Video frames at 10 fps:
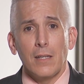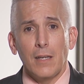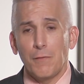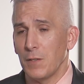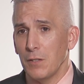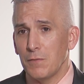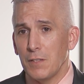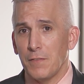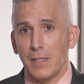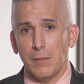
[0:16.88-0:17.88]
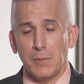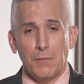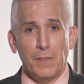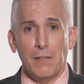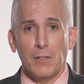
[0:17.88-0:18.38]
If you've developed
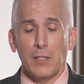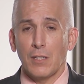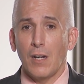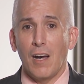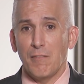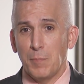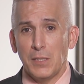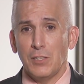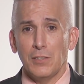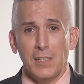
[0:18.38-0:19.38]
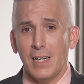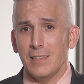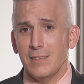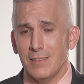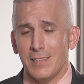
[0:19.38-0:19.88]
a fever and a cough, but you're
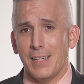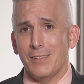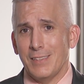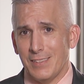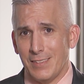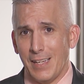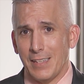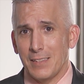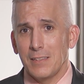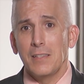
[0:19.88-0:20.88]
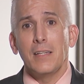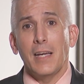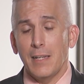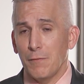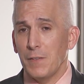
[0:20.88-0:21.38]
not entirely sick,
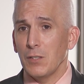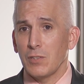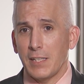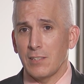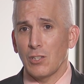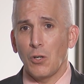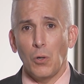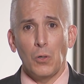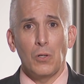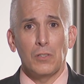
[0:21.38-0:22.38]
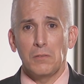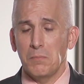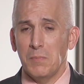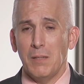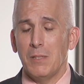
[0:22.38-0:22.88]
and it feels like it's a
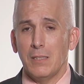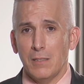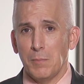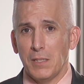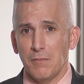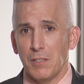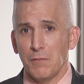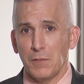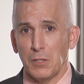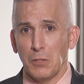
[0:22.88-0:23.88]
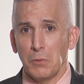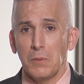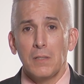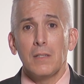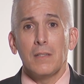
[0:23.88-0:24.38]
cold, maybe a little bit of the flu,
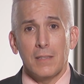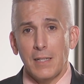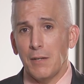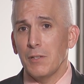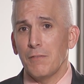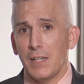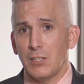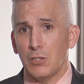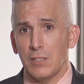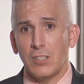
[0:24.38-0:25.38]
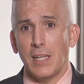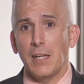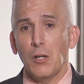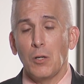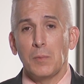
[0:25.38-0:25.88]
then I would advise you to
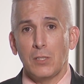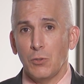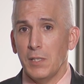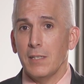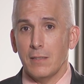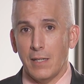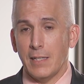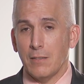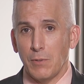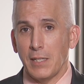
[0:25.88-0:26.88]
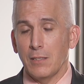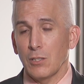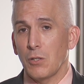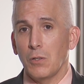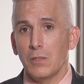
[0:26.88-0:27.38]
stay home and treat it like a
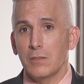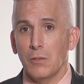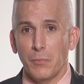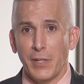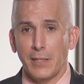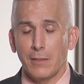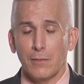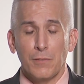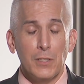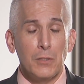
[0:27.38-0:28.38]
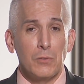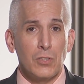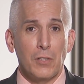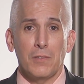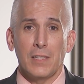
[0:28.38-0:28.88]
regular cold or regular flu.
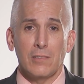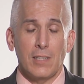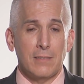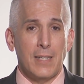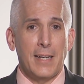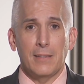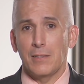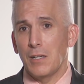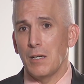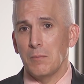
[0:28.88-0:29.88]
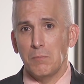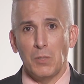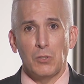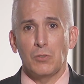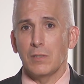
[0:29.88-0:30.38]
So things like Tylenol,
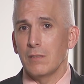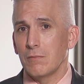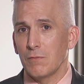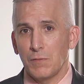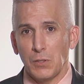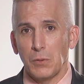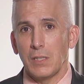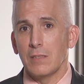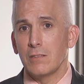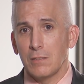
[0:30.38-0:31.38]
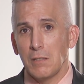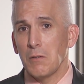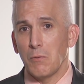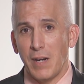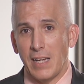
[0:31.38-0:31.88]
Motrin, fluids,
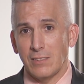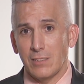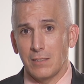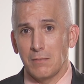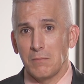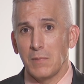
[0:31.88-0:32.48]
rest.